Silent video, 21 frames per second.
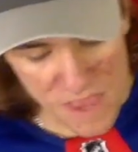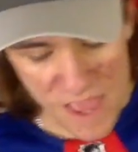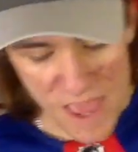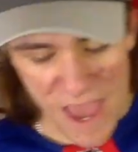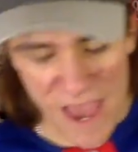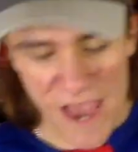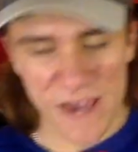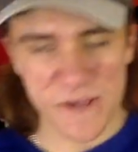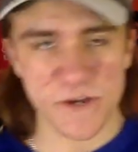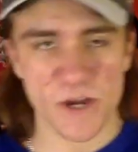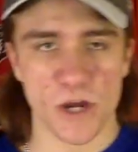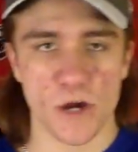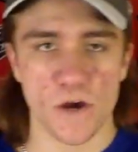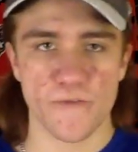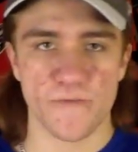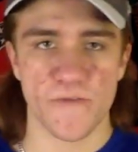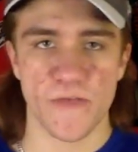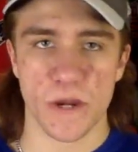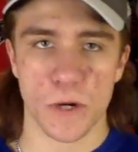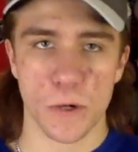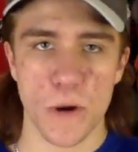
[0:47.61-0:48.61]
As it
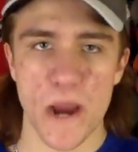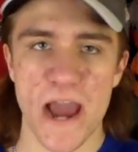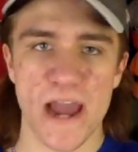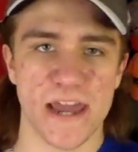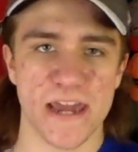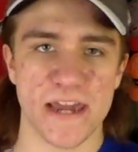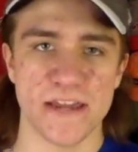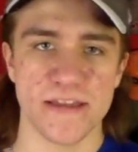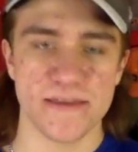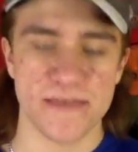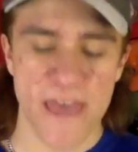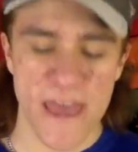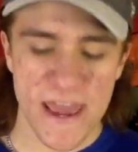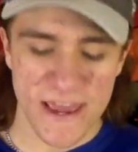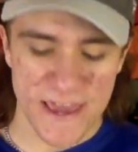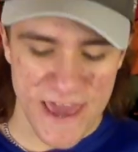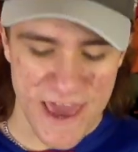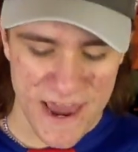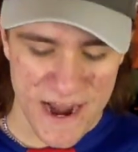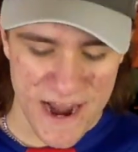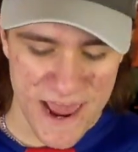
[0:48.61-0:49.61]
goes for the Kraken, they
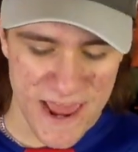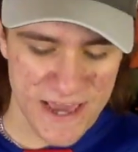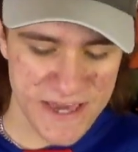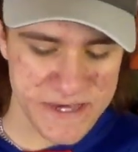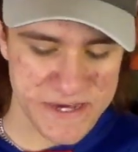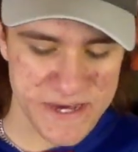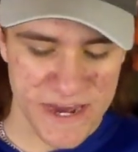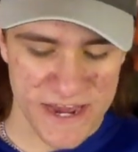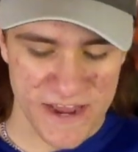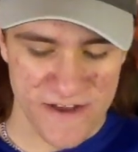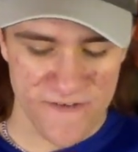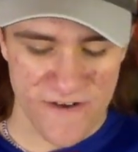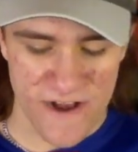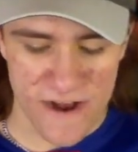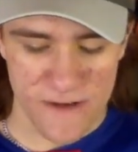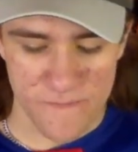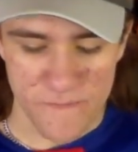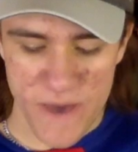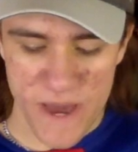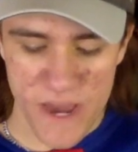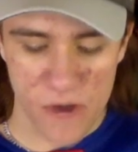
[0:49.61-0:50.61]
get a
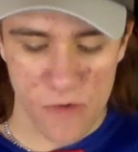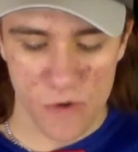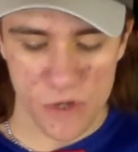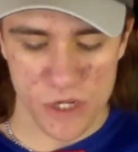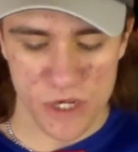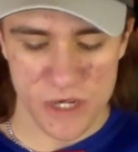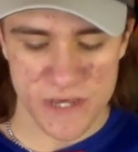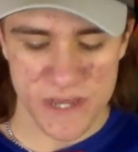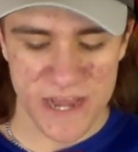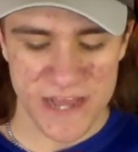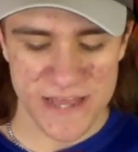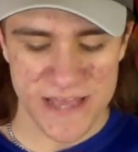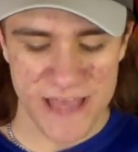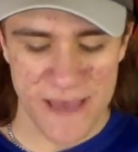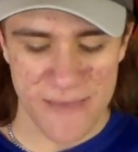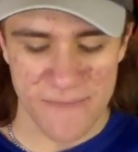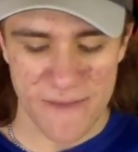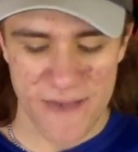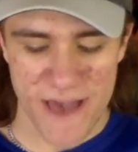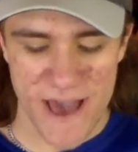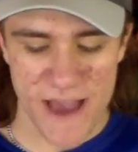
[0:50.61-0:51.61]
second-round pick, which is not
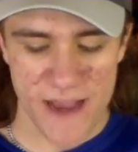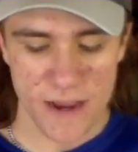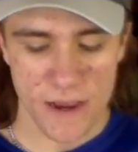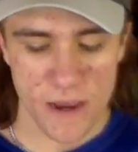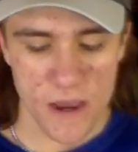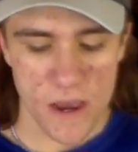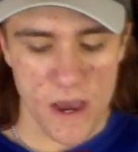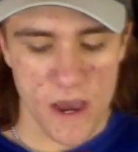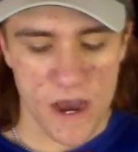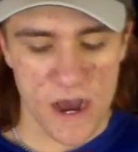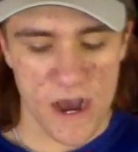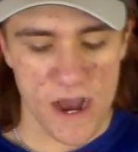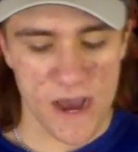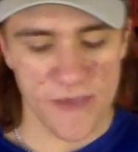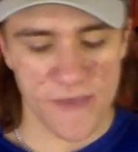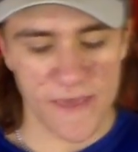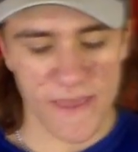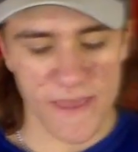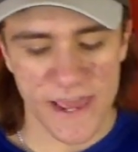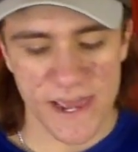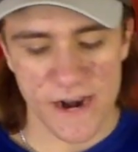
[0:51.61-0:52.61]
that bad, and
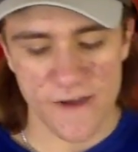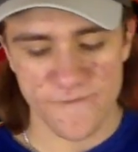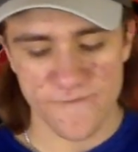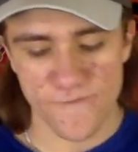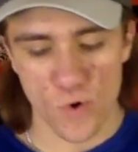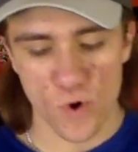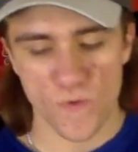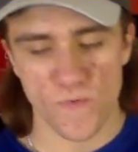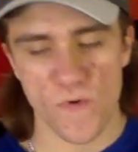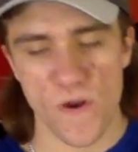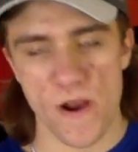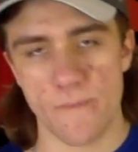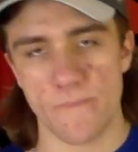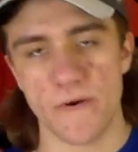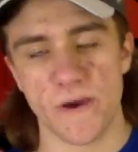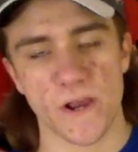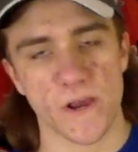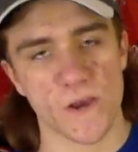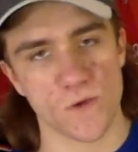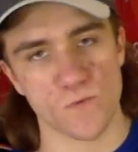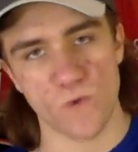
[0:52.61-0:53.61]
then they get a fourth-round
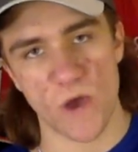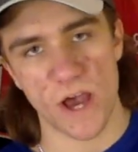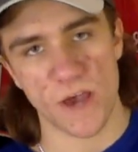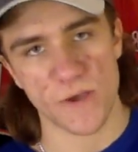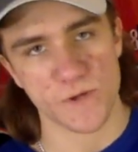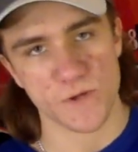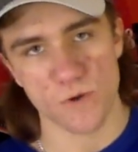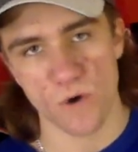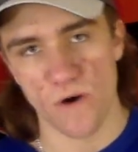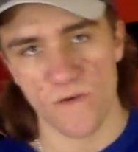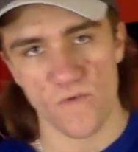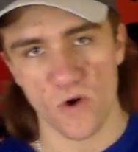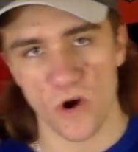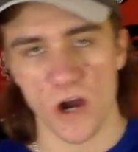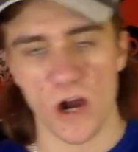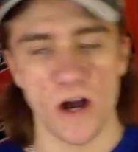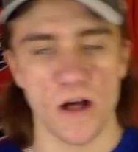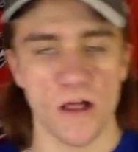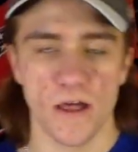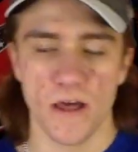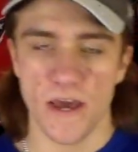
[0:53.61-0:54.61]
pick as well. So
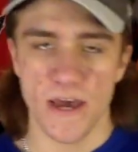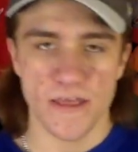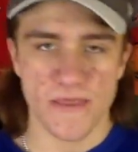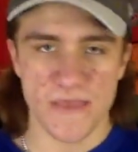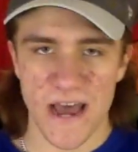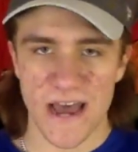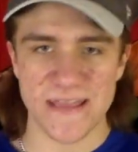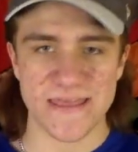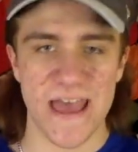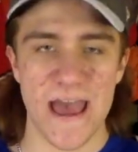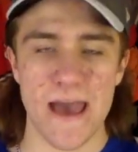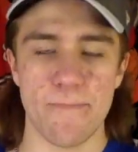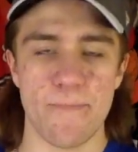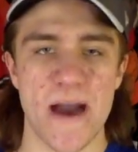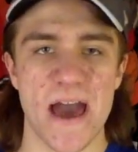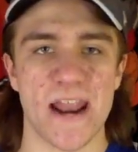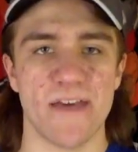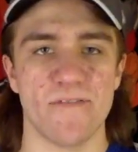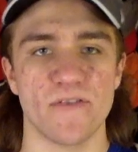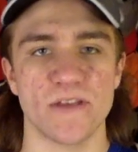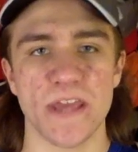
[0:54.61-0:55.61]
overall, not that
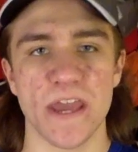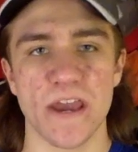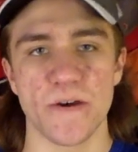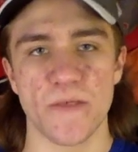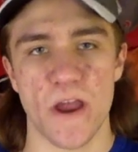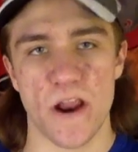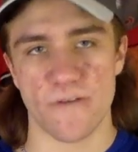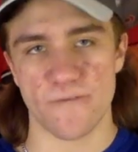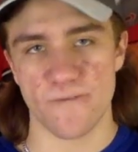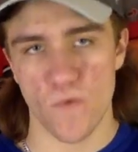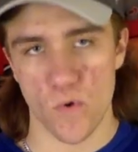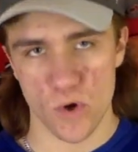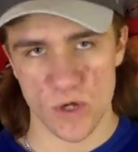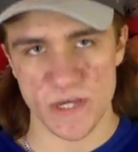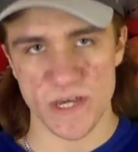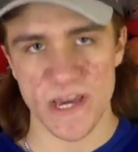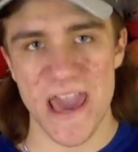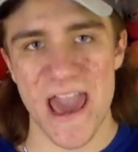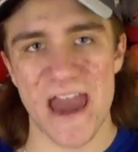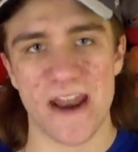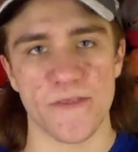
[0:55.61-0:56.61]
bad of a deal there for
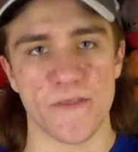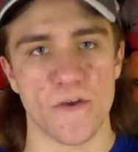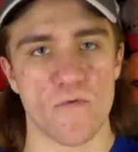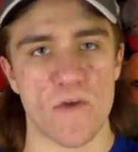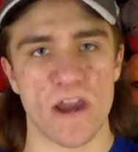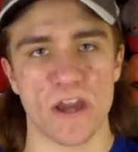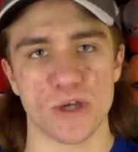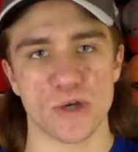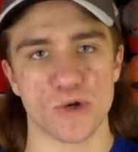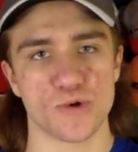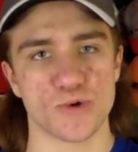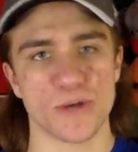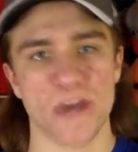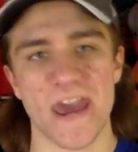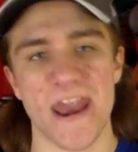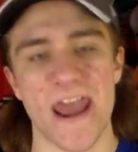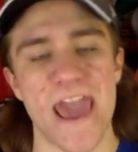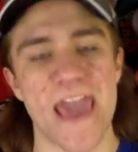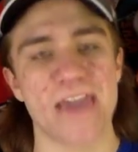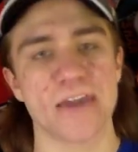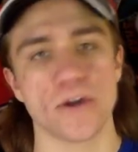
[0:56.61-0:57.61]
Seattle. The Rangers
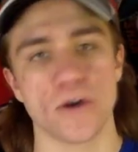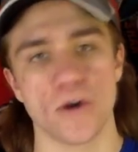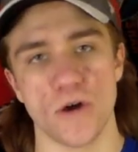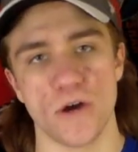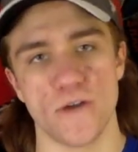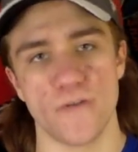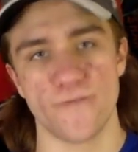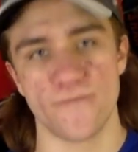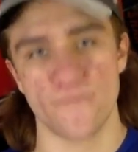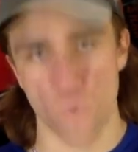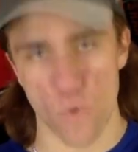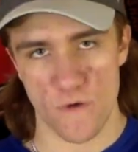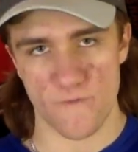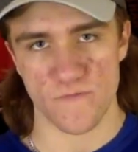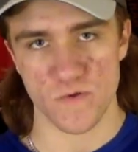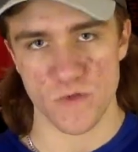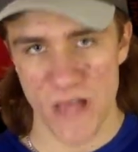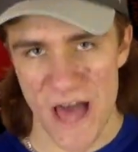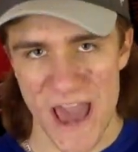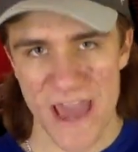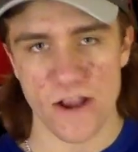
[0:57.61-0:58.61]
get a good fourth
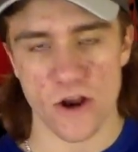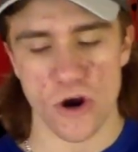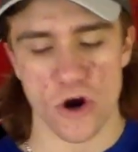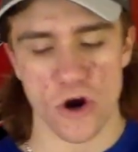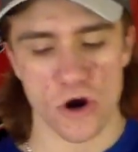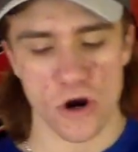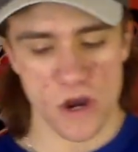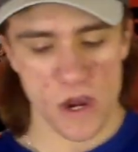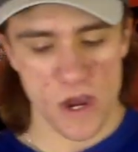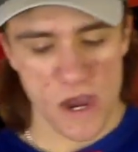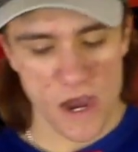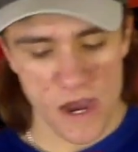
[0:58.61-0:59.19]
liner.